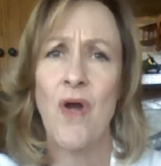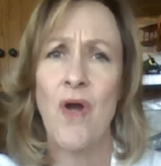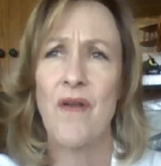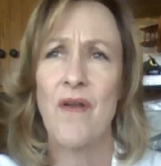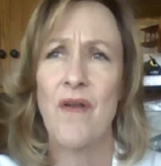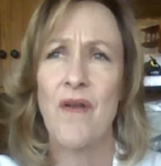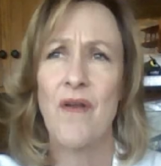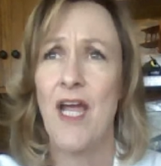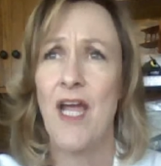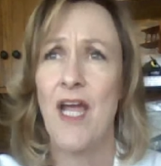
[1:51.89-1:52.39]

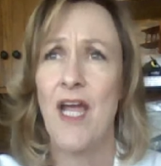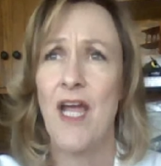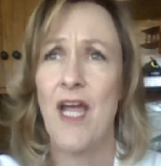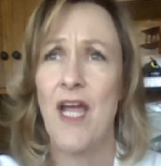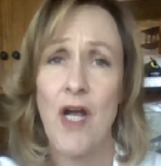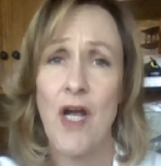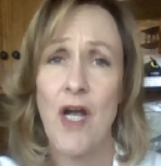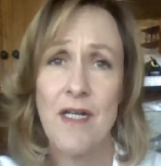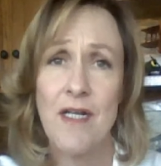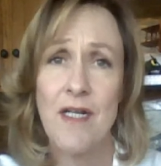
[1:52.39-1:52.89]
Are they
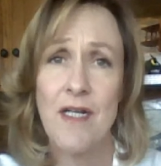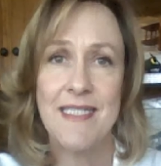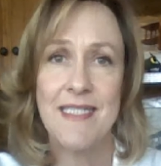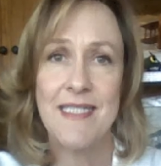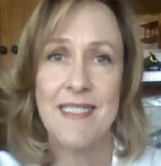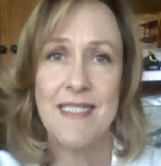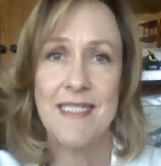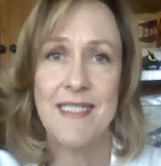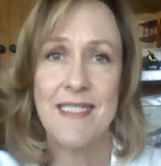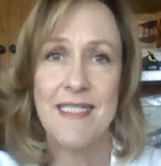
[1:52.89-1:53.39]
hard to
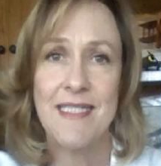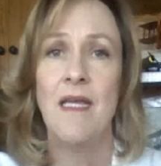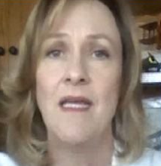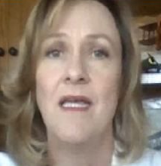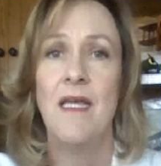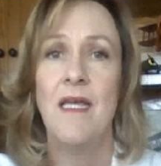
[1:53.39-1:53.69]
see?